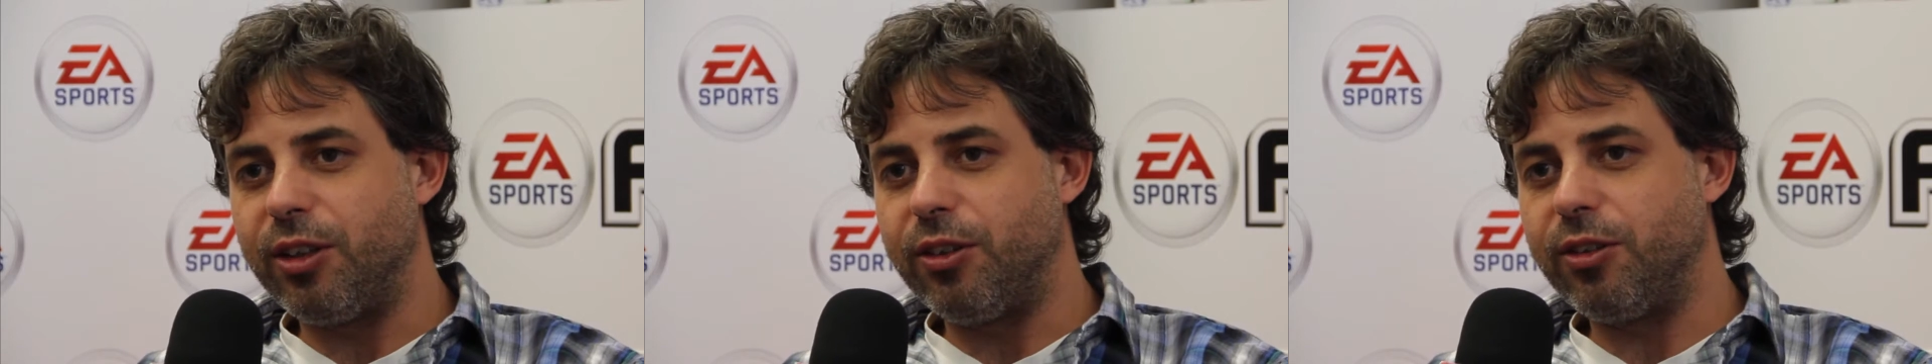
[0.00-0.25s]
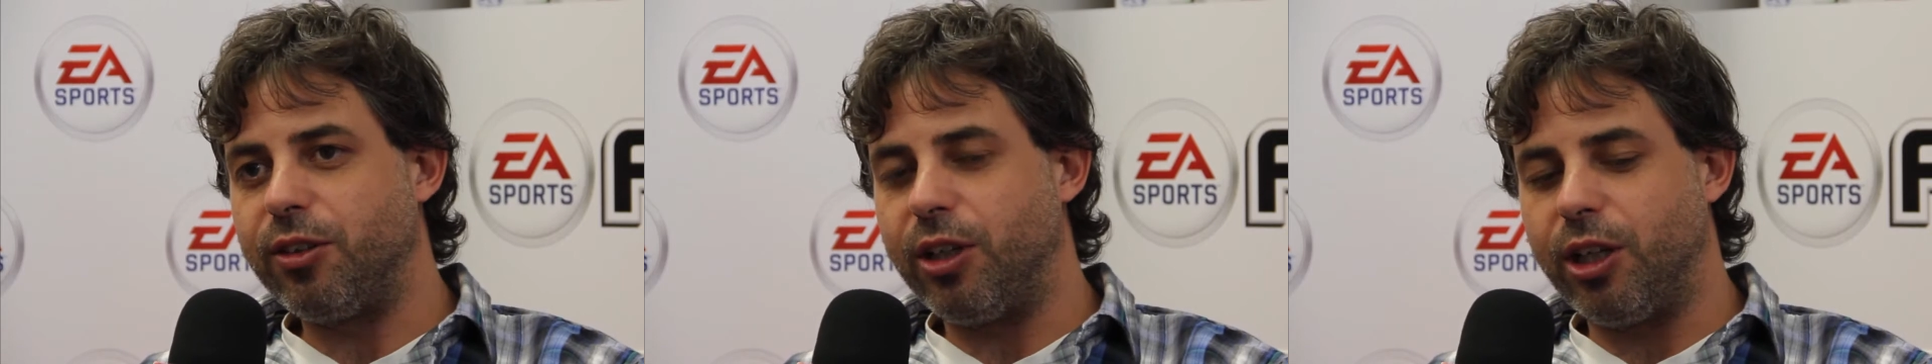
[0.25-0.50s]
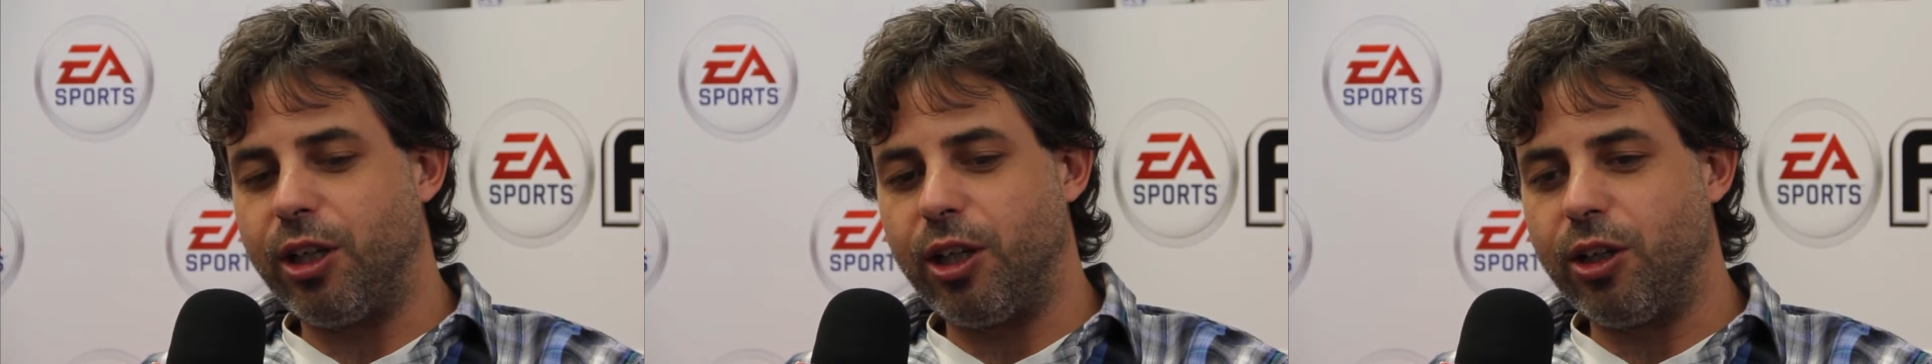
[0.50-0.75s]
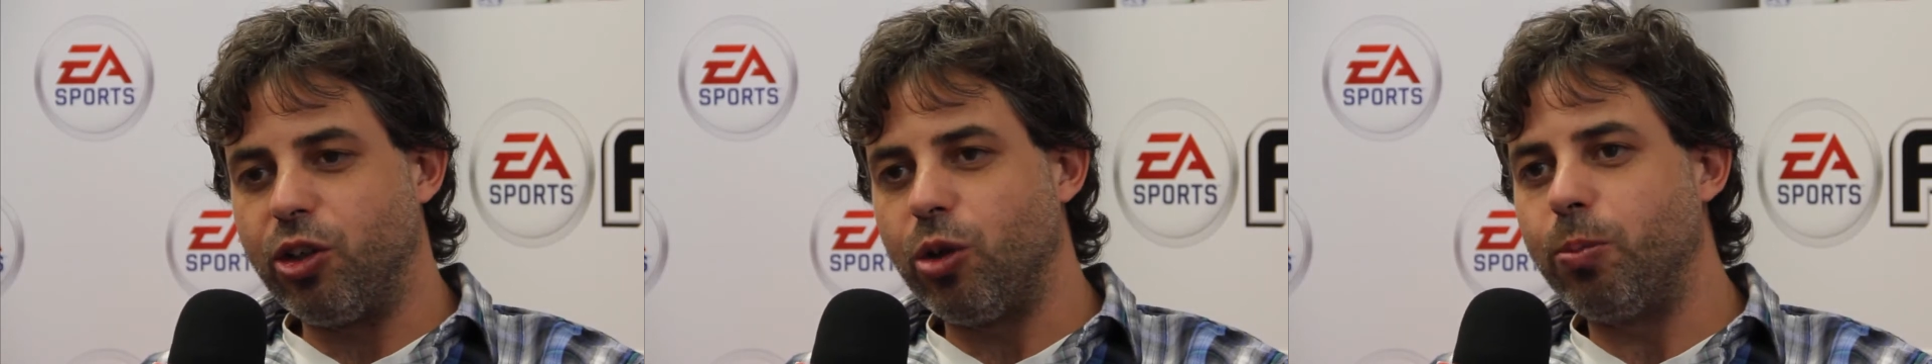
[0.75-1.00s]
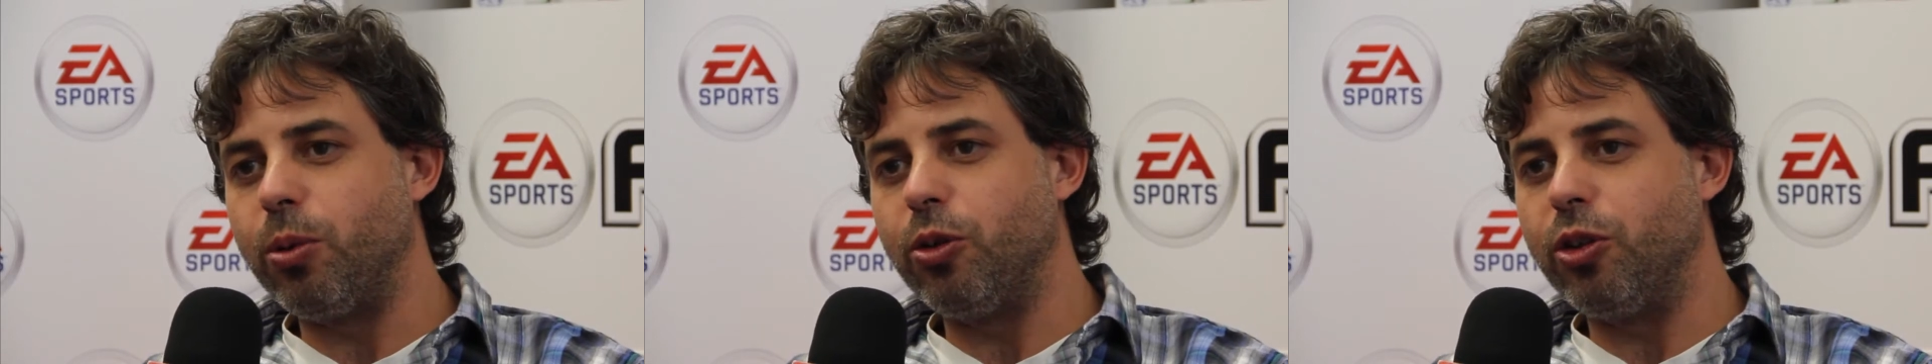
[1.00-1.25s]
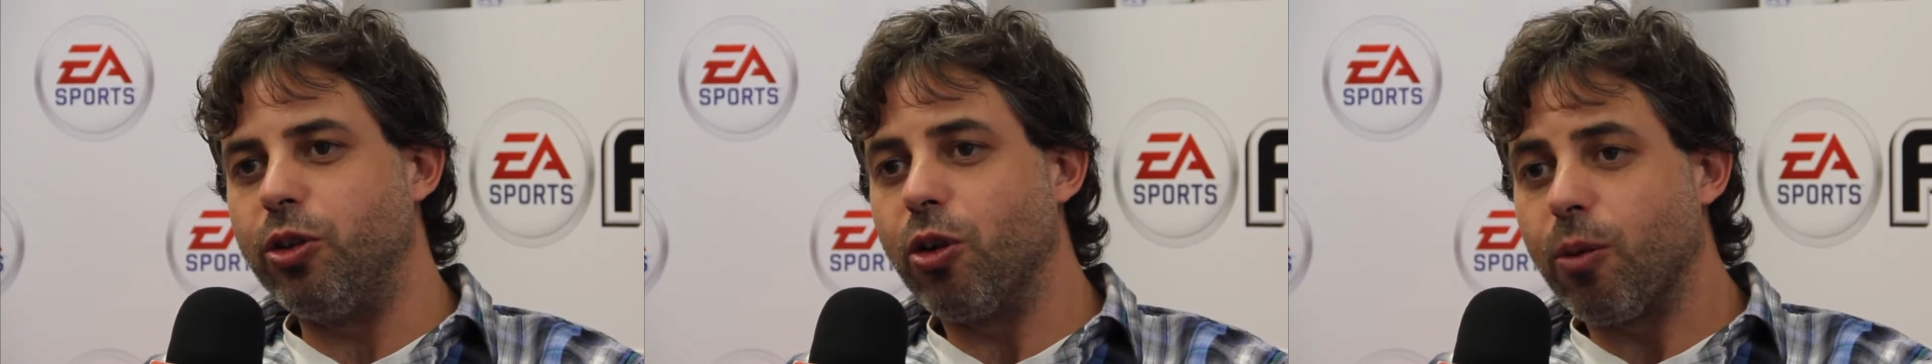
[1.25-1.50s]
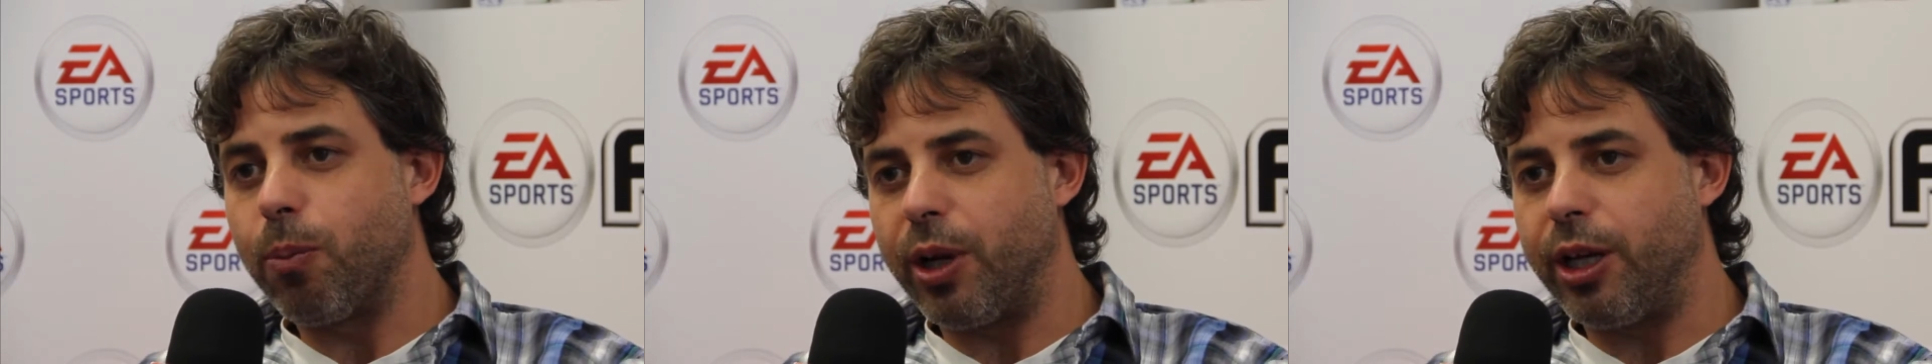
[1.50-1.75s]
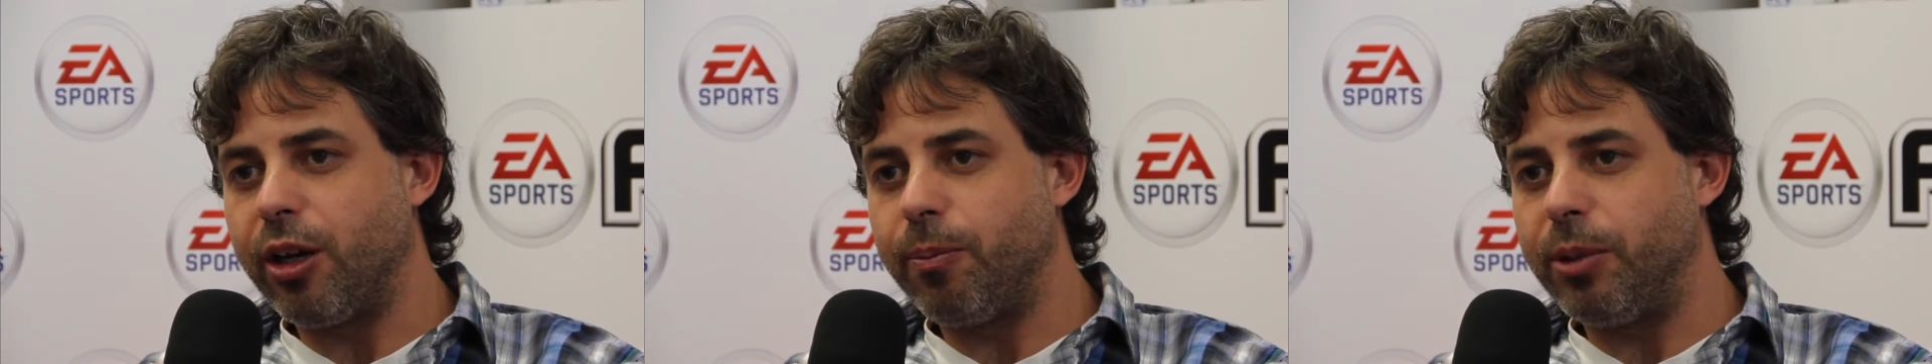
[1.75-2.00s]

is you put your player